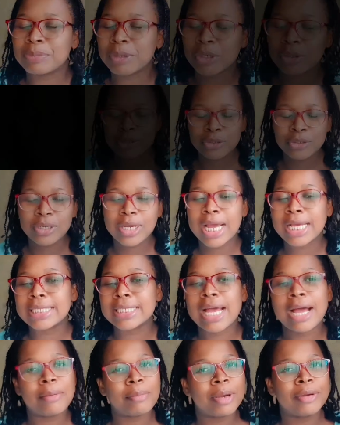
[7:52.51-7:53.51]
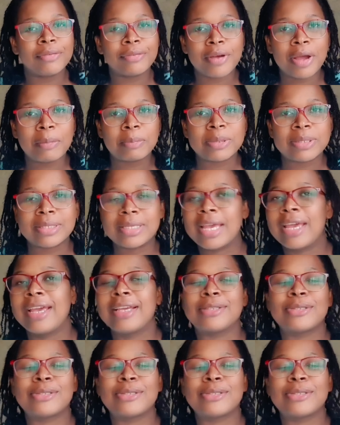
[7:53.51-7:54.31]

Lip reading: because you guys are my fans here.